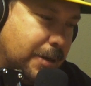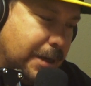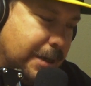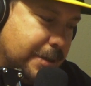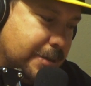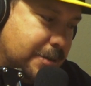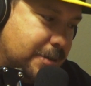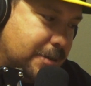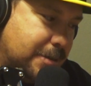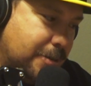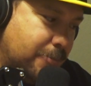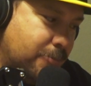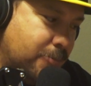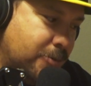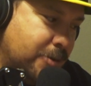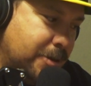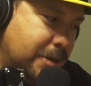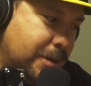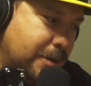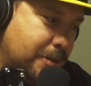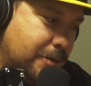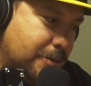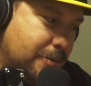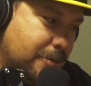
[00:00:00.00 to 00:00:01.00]
as
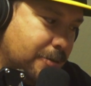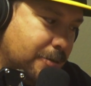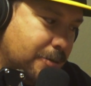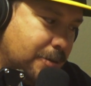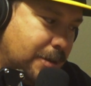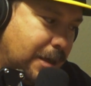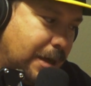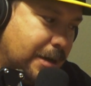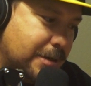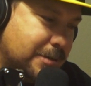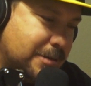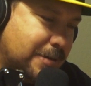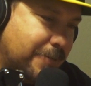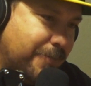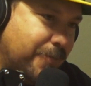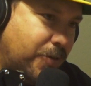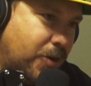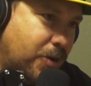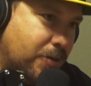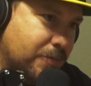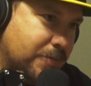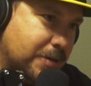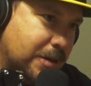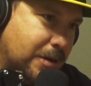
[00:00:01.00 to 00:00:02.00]
someone that is
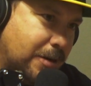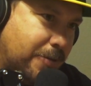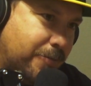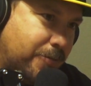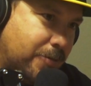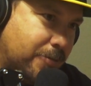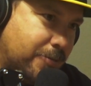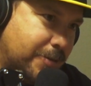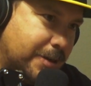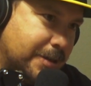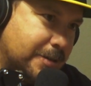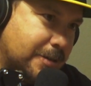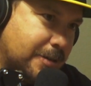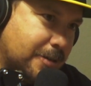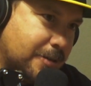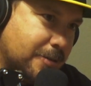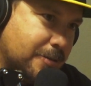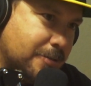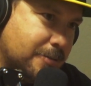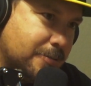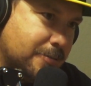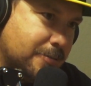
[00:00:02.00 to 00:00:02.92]
involved in off-road racing,